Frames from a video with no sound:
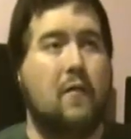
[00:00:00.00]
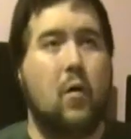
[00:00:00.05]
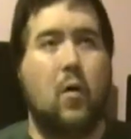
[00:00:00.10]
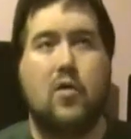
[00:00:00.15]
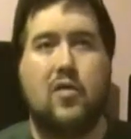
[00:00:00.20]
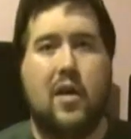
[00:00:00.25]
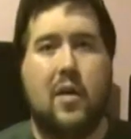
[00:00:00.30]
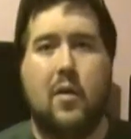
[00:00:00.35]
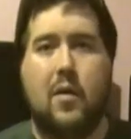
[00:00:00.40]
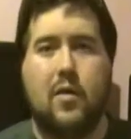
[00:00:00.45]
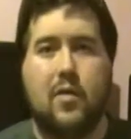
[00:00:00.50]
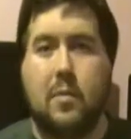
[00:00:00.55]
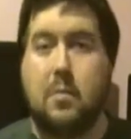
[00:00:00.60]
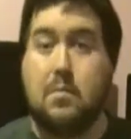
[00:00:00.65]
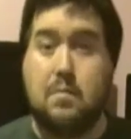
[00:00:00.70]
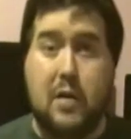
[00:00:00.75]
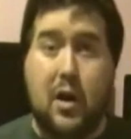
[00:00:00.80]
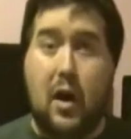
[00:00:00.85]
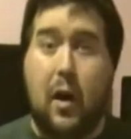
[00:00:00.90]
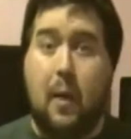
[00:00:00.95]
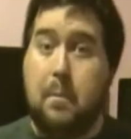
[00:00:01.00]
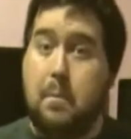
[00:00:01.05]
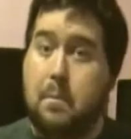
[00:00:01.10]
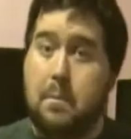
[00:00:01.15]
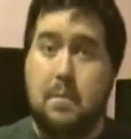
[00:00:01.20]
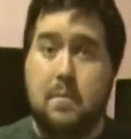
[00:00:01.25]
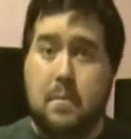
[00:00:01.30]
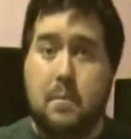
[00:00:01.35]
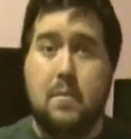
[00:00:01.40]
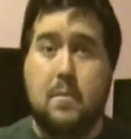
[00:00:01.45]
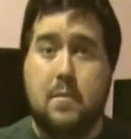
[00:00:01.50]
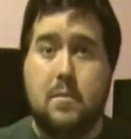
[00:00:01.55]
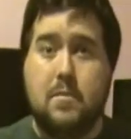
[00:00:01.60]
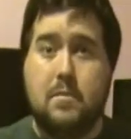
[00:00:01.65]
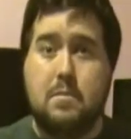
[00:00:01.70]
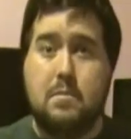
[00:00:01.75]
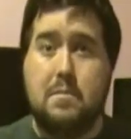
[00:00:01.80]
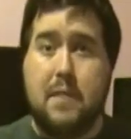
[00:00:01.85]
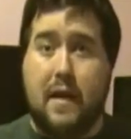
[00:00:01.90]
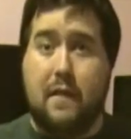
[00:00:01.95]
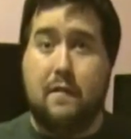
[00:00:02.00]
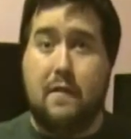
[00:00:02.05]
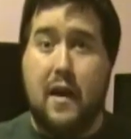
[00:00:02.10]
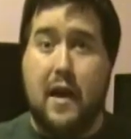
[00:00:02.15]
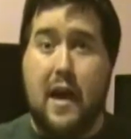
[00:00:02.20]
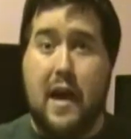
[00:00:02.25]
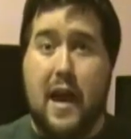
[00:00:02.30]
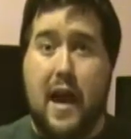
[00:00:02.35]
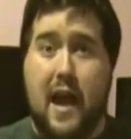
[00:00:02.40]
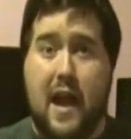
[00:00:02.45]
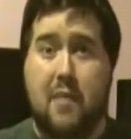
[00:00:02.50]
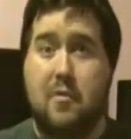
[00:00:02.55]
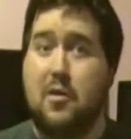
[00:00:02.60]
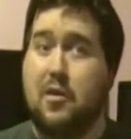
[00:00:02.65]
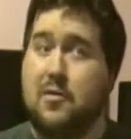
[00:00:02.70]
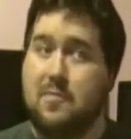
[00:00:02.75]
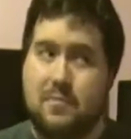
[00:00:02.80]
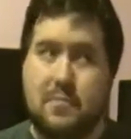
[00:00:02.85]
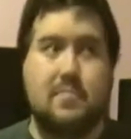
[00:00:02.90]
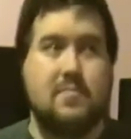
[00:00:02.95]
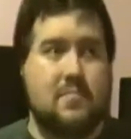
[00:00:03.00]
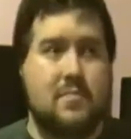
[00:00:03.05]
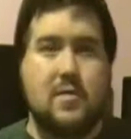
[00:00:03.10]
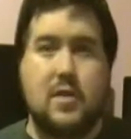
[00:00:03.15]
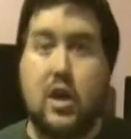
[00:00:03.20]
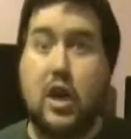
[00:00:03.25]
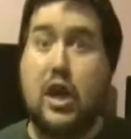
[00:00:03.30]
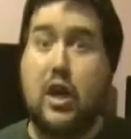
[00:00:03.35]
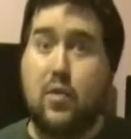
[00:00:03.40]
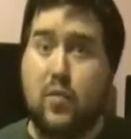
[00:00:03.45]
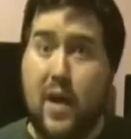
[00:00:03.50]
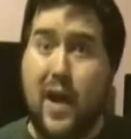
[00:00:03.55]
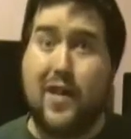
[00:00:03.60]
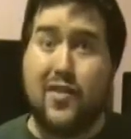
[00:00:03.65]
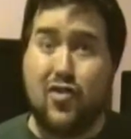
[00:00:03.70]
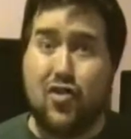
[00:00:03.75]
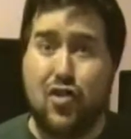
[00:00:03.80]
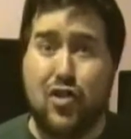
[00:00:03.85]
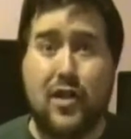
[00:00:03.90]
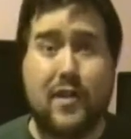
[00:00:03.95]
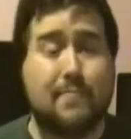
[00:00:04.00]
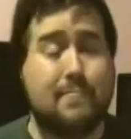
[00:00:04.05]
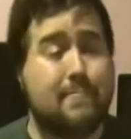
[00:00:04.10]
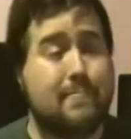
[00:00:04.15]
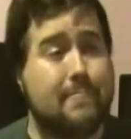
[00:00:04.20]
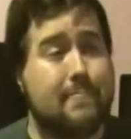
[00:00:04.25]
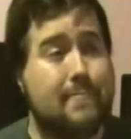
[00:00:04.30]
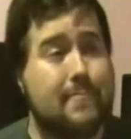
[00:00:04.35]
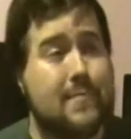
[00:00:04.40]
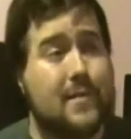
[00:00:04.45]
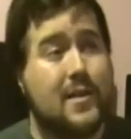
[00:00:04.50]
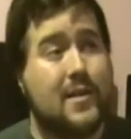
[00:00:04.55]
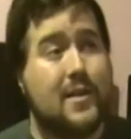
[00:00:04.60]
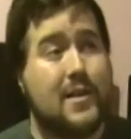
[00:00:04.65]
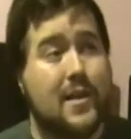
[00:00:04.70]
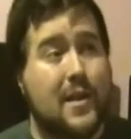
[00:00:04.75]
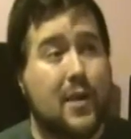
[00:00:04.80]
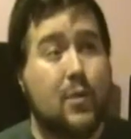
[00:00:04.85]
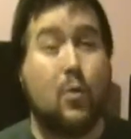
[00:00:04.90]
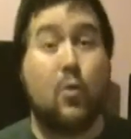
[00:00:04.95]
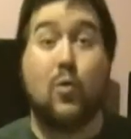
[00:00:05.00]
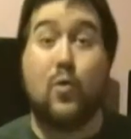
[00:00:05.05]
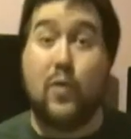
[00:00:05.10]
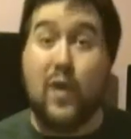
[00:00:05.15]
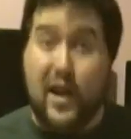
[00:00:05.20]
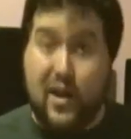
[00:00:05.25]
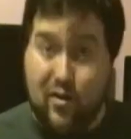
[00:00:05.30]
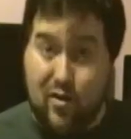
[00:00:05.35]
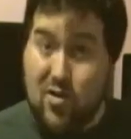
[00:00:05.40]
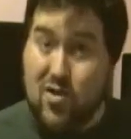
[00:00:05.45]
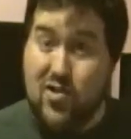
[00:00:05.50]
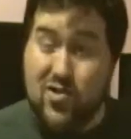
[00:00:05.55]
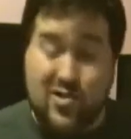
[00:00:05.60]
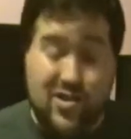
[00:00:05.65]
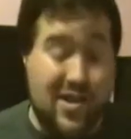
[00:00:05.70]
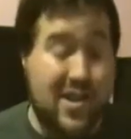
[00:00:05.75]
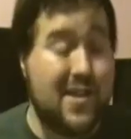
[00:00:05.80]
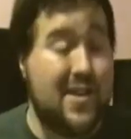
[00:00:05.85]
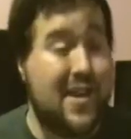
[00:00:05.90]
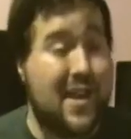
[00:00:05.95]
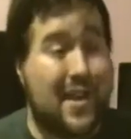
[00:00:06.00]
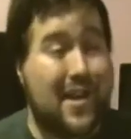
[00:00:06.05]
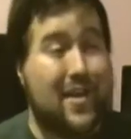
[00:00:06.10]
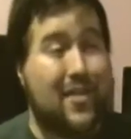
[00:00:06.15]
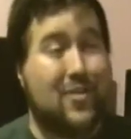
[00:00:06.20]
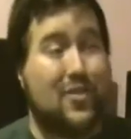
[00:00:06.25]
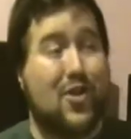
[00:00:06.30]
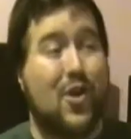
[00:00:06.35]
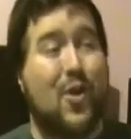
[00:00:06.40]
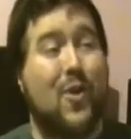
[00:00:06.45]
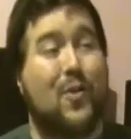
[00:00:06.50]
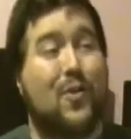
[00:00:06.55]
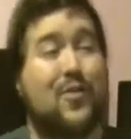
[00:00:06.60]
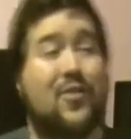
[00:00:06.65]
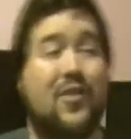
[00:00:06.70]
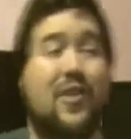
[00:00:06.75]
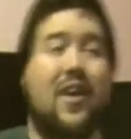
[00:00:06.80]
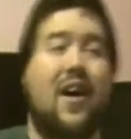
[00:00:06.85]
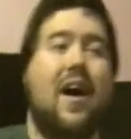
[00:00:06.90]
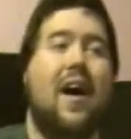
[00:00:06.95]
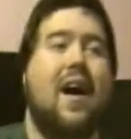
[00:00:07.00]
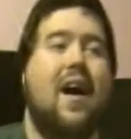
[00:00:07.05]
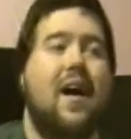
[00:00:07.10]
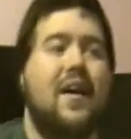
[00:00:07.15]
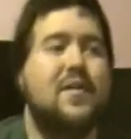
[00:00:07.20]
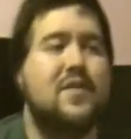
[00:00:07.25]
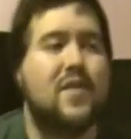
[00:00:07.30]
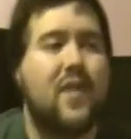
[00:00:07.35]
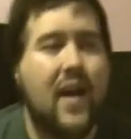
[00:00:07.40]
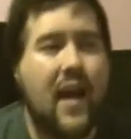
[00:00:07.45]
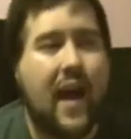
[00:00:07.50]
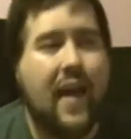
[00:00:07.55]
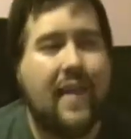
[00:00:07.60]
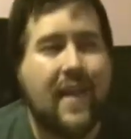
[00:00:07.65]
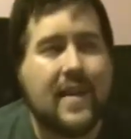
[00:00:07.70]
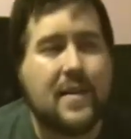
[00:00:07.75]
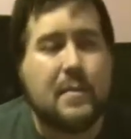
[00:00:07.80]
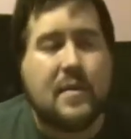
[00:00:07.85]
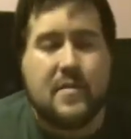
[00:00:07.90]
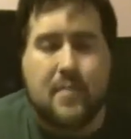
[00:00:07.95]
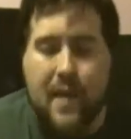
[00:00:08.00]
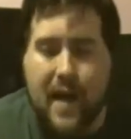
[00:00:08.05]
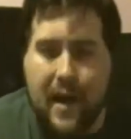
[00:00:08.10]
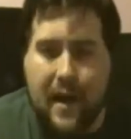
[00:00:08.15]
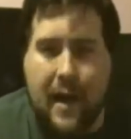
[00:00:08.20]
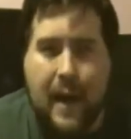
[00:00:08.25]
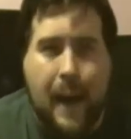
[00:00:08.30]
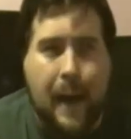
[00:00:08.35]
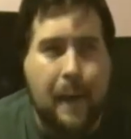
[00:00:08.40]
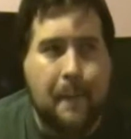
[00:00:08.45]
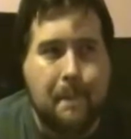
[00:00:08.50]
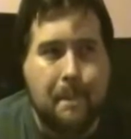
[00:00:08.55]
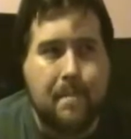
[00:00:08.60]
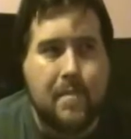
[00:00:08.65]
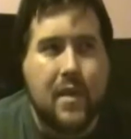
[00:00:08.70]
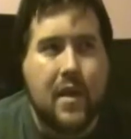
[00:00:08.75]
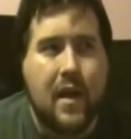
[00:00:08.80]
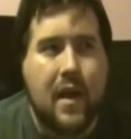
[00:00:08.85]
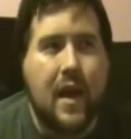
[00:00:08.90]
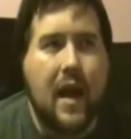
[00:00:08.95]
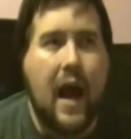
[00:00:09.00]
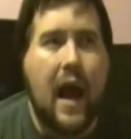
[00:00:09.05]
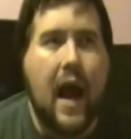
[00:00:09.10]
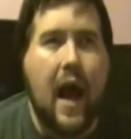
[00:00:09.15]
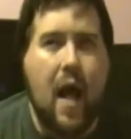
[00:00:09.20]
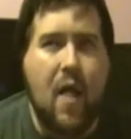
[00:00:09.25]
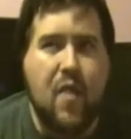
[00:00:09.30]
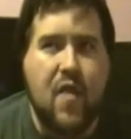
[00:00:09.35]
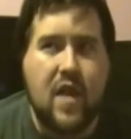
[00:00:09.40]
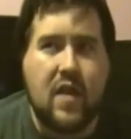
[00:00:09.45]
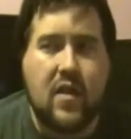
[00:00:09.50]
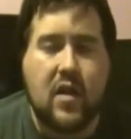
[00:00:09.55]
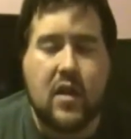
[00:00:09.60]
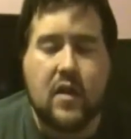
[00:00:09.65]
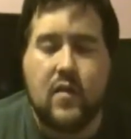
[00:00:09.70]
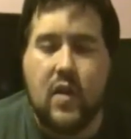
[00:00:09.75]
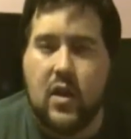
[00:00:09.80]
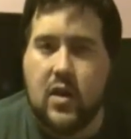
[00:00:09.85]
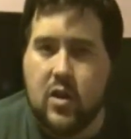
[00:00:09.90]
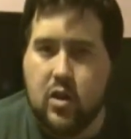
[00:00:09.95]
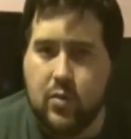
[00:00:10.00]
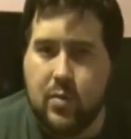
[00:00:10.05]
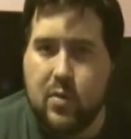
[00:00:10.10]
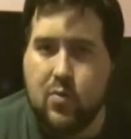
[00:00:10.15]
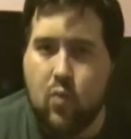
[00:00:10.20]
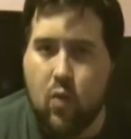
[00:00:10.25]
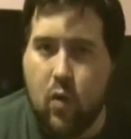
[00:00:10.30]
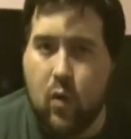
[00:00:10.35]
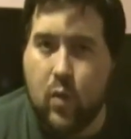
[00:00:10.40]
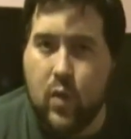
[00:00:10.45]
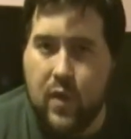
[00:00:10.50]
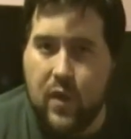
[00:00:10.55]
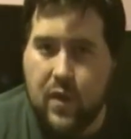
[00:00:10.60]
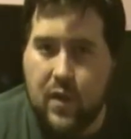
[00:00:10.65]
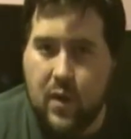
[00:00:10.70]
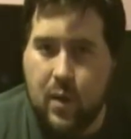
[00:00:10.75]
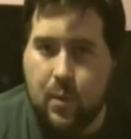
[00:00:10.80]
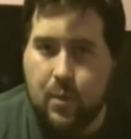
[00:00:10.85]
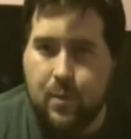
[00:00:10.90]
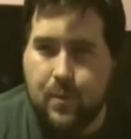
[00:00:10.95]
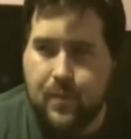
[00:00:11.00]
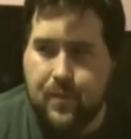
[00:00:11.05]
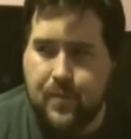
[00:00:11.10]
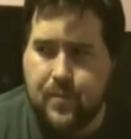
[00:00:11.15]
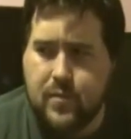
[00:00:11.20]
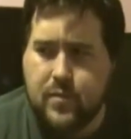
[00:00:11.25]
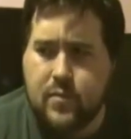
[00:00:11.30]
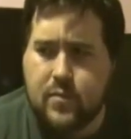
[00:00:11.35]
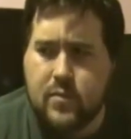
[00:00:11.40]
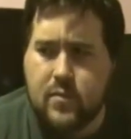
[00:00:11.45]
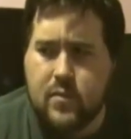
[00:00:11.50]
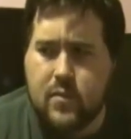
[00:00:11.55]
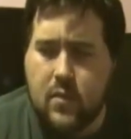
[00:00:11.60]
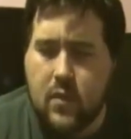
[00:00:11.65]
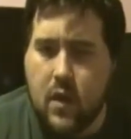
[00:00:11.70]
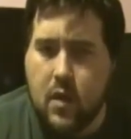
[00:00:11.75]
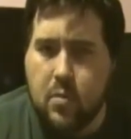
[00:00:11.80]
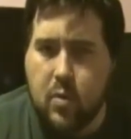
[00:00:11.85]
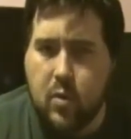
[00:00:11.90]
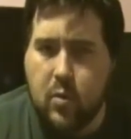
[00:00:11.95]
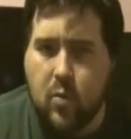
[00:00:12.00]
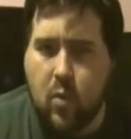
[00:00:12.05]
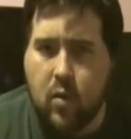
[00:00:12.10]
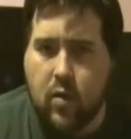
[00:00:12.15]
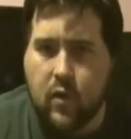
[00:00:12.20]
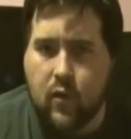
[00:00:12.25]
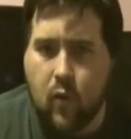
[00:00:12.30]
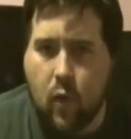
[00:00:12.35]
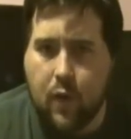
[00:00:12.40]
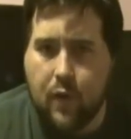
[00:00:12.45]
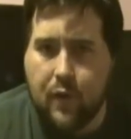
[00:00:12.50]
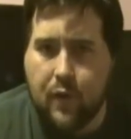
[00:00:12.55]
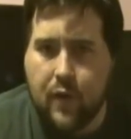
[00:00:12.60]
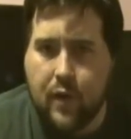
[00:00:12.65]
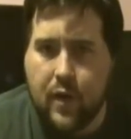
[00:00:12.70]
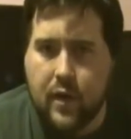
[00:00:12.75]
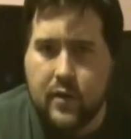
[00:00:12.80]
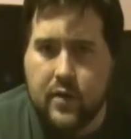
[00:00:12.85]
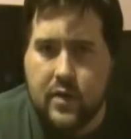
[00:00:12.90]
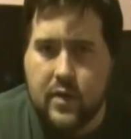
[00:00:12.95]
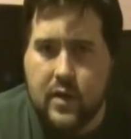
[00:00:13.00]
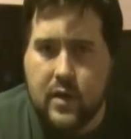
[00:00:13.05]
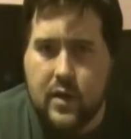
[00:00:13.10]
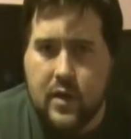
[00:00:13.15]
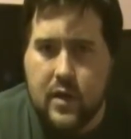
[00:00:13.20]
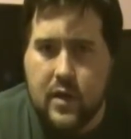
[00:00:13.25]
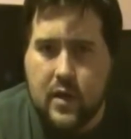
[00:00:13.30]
of course, anyone with a, you know, big fucking hammer, he wrecks shit. He will wreck your shit, and it shows. So I liked him as a bad guy. I think they could have done a little bit more with him, put him more on the forefront.